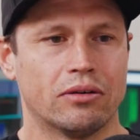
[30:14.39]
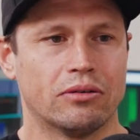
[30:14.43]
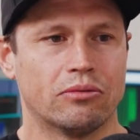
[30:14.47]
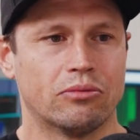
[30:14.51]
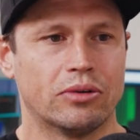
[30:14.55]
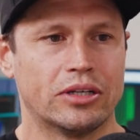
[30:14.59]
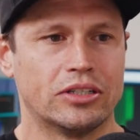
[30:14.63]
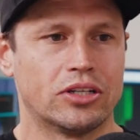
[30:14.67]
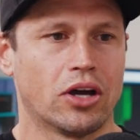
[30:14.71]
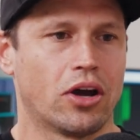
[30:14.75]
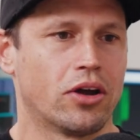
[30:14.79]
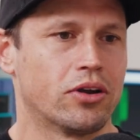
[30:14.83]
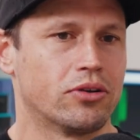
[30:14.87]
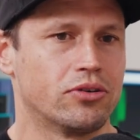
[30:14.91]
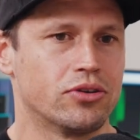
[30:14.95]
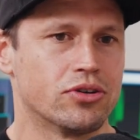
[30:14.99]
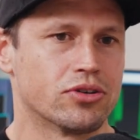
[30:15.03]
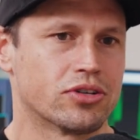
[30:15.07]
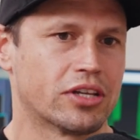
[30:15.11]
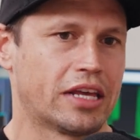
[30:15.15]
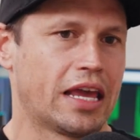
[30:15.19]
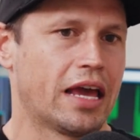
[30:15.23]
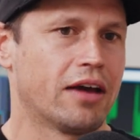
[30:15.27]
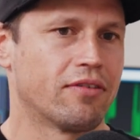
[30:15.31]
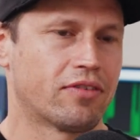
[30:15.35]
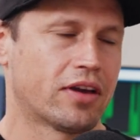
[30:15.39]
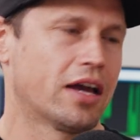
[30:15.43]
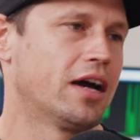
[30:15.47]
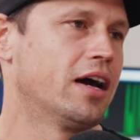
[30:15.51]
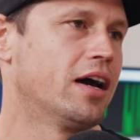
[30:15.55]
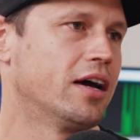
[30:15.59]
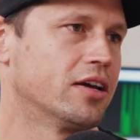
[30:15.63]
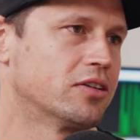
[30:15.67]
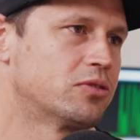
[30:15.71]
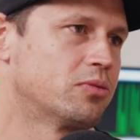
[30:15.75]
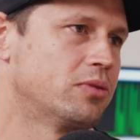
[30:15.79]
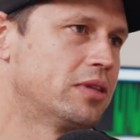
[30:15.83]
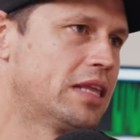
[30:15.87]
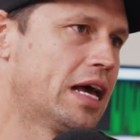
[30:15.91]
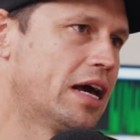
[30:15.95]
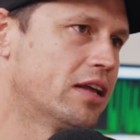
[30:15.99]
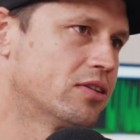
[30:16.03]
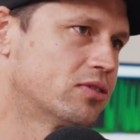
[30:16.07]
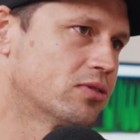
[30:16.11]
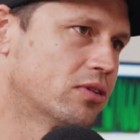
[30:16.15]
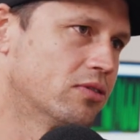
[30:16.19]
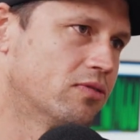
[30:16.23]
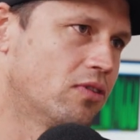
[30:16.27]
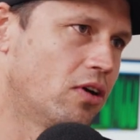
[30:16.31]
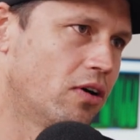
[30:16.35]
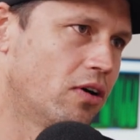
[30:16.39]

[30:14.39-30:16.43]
we don't usually have cars with that sort of